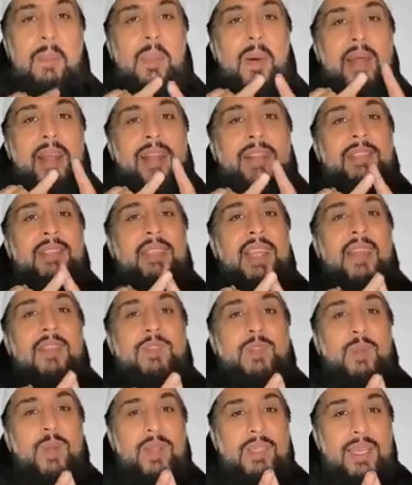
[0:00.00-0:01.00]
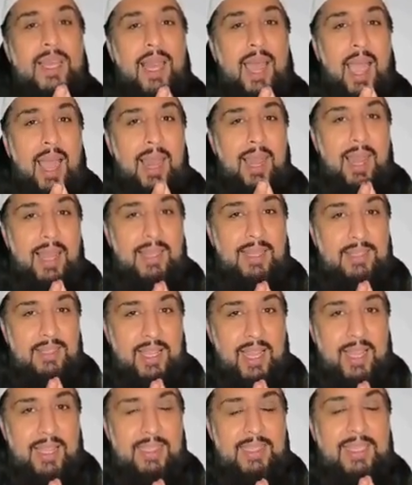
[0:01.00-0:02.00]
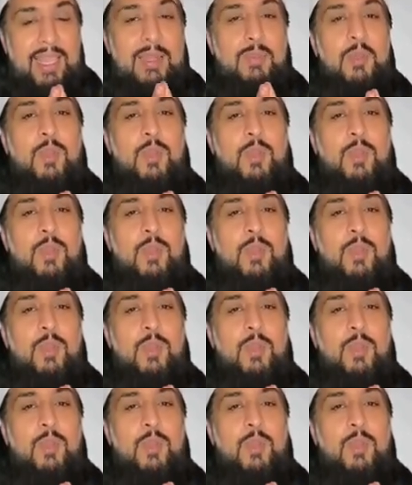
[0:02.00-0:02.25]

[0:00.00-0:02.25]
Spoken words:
But instead of Surat Al-Ala, the second time